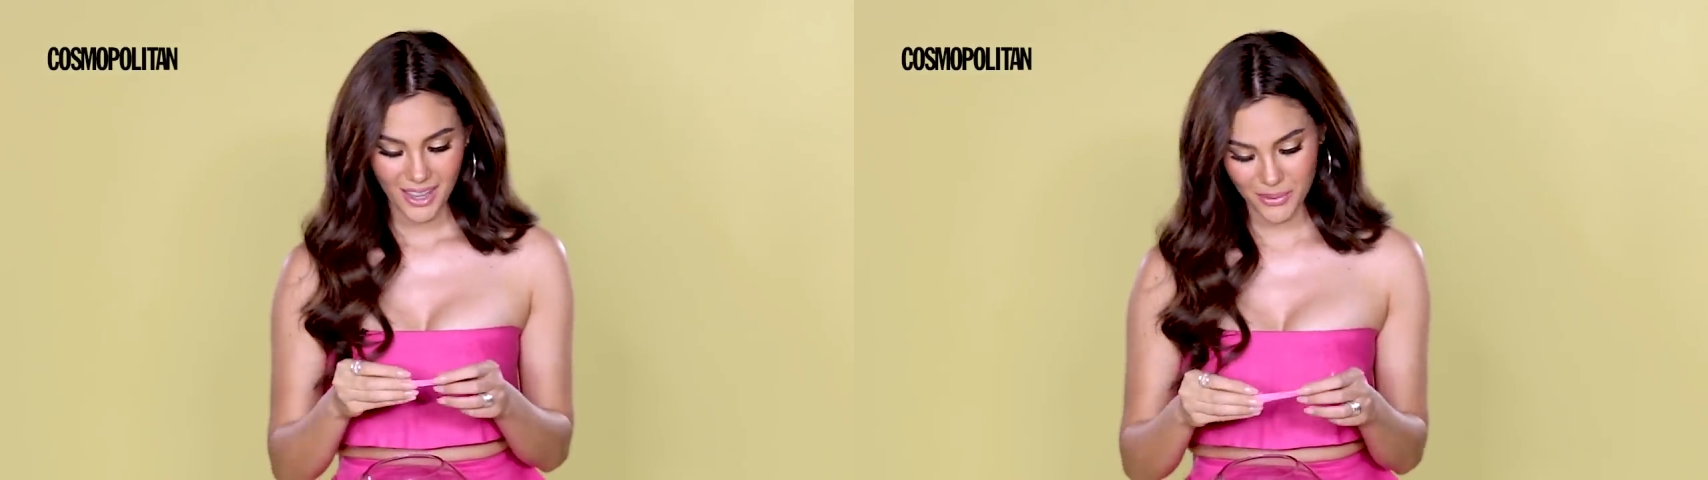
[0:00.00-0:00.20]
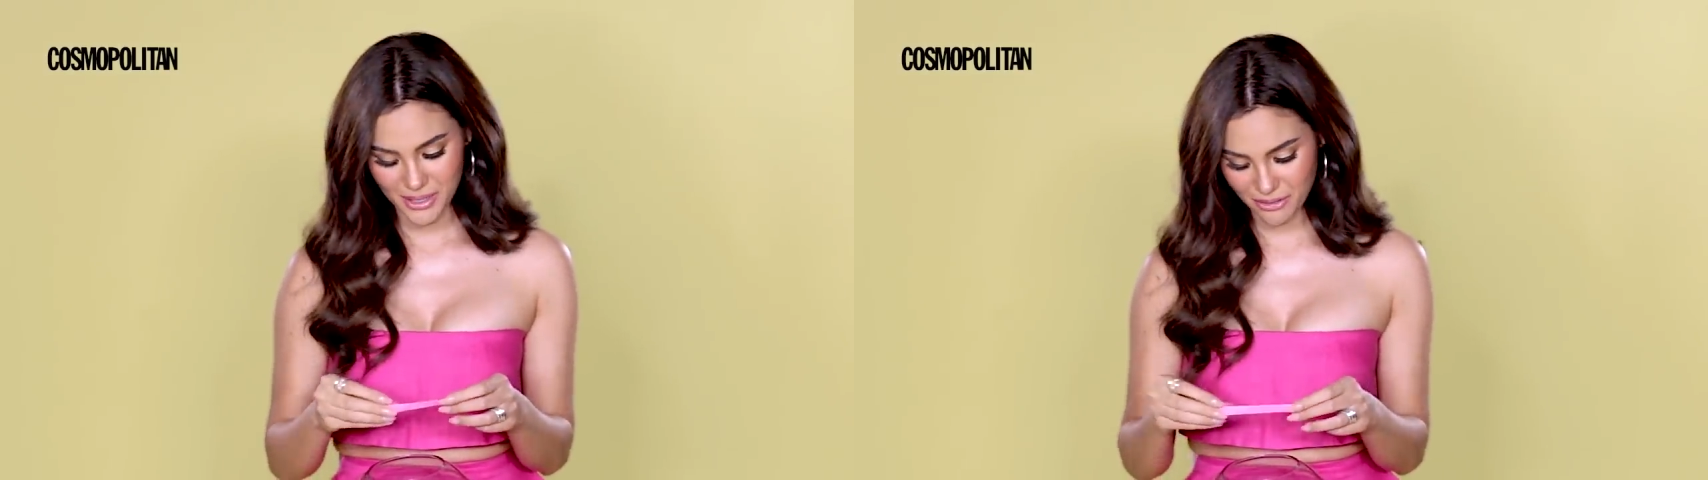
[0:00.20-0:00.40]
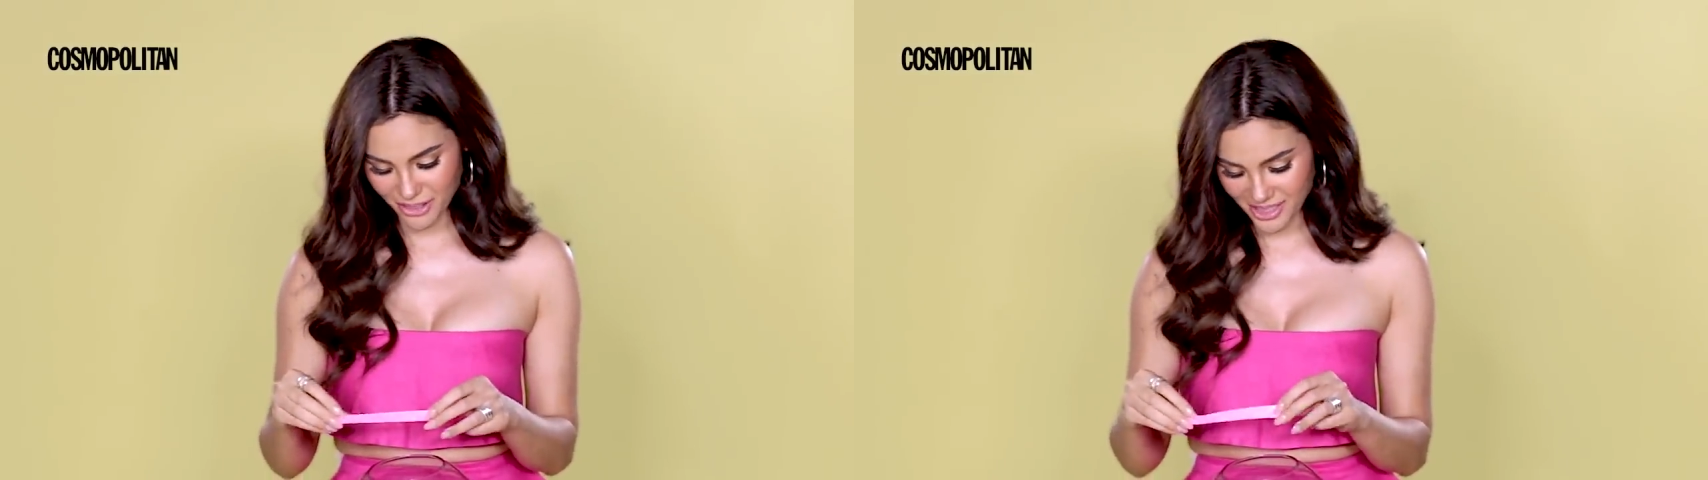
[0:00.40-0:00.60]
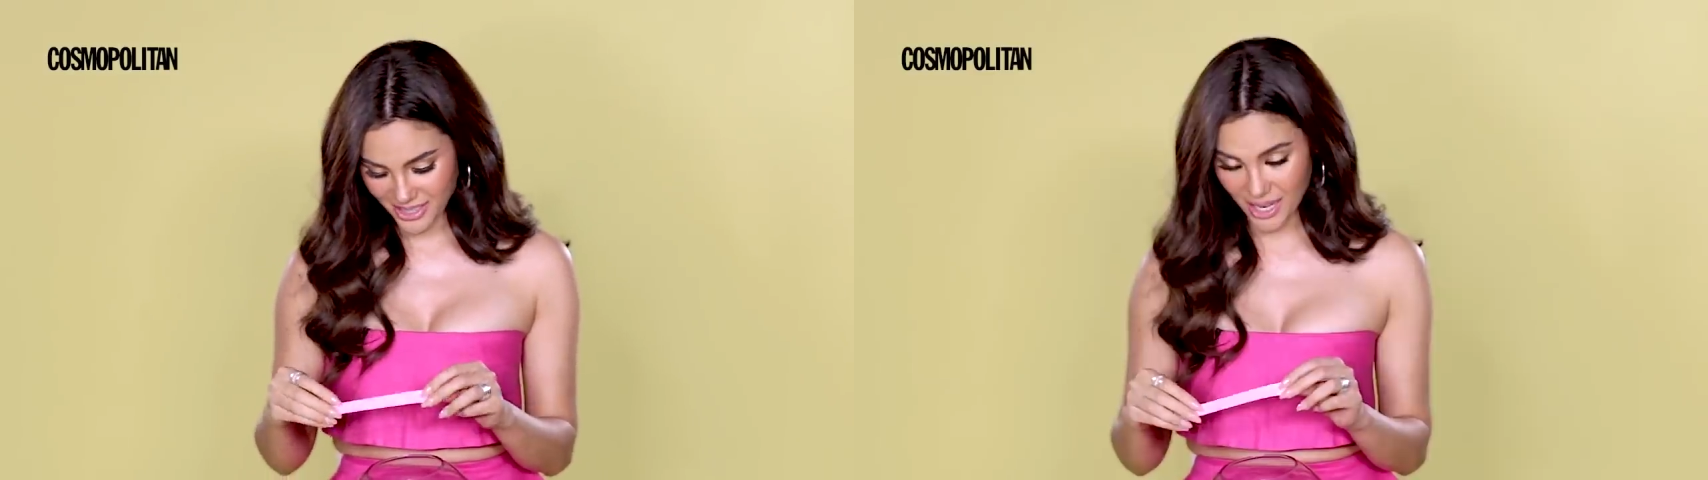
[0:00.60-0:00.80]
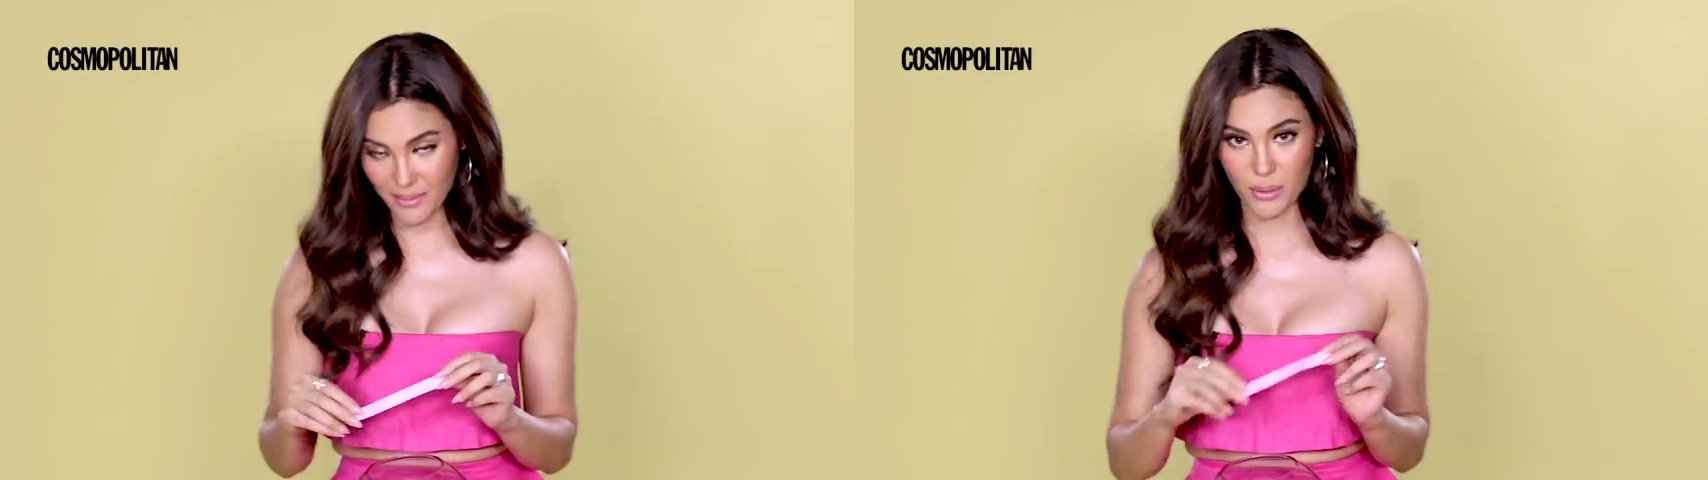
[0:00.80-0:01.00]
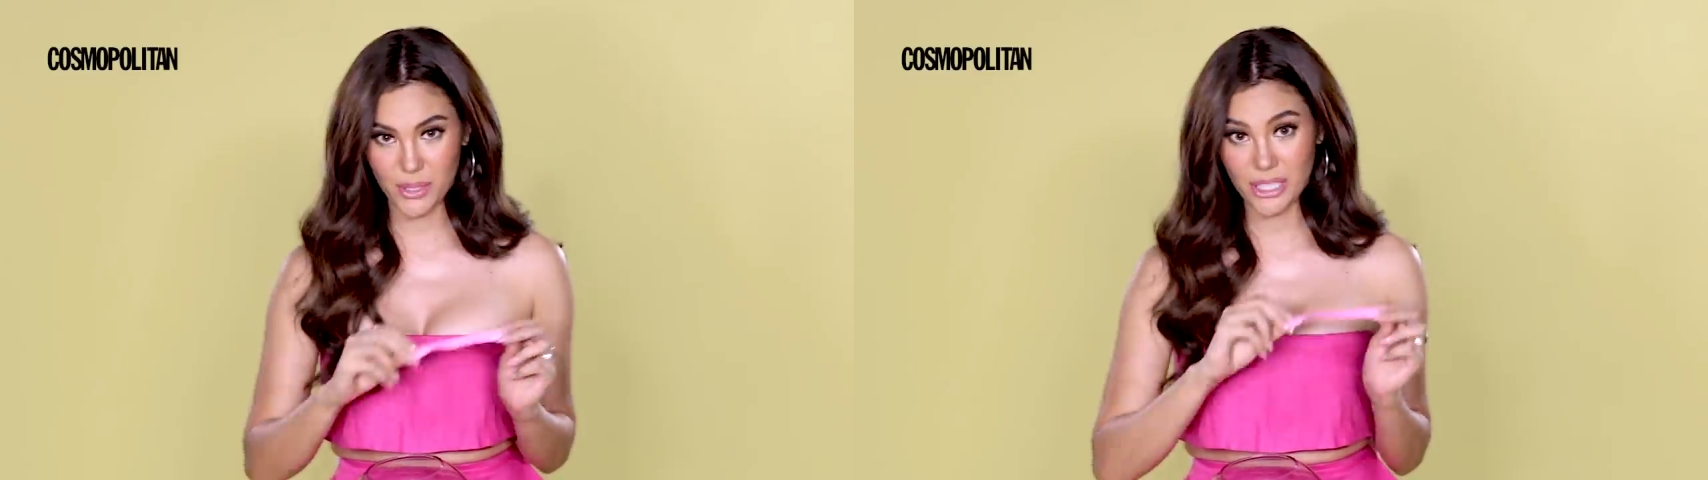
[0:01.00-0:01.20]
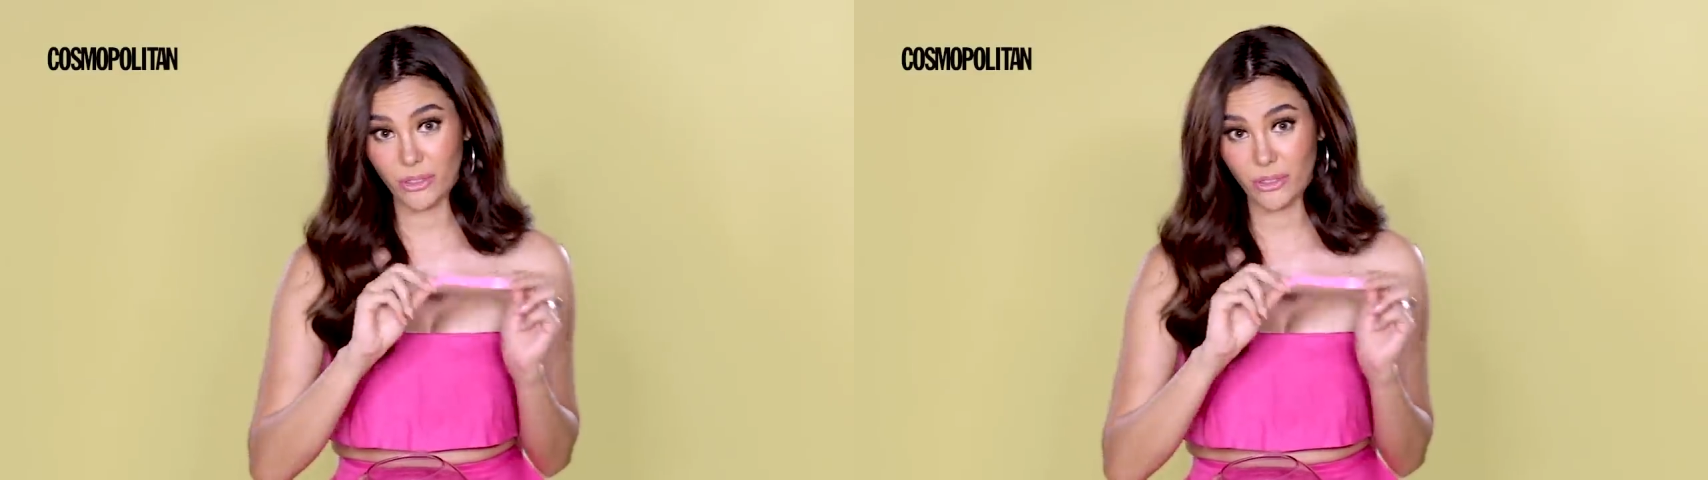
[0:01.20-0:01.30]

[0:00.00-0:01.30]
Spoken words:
That was the first time. That was